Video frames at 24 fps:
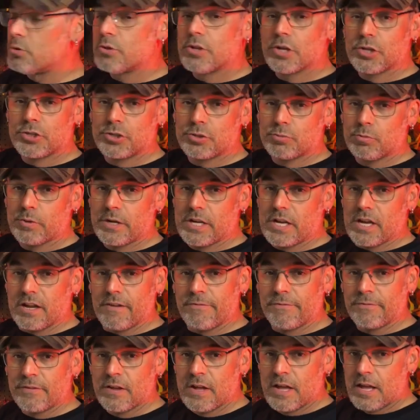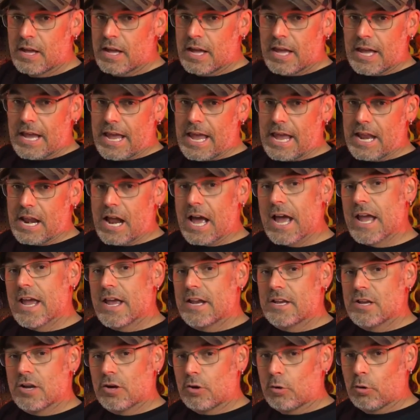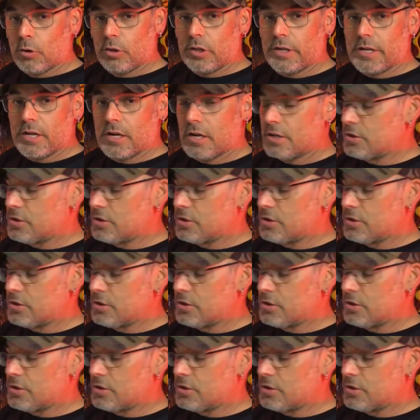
this reef. And I had earlier in